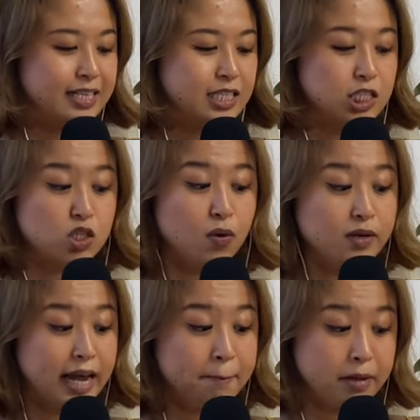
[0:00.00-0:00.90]
it's so
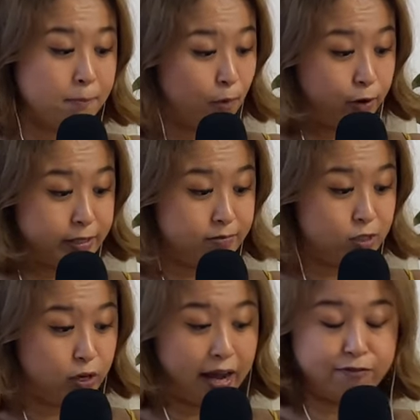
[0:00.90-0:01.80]
damn
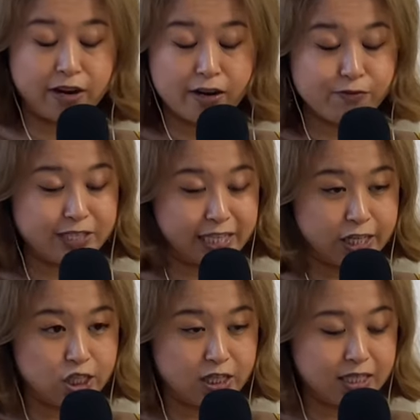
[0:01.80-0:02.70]
important to have
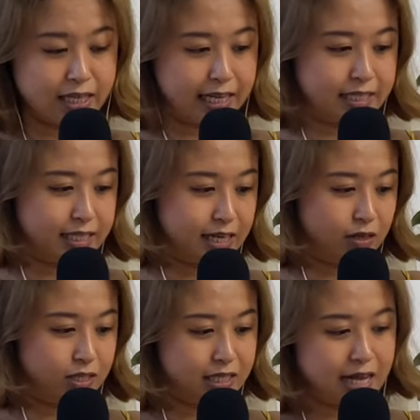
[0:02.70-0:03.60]
conversations as
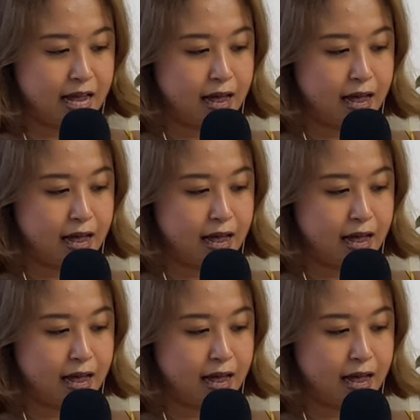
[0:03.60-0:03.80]
adults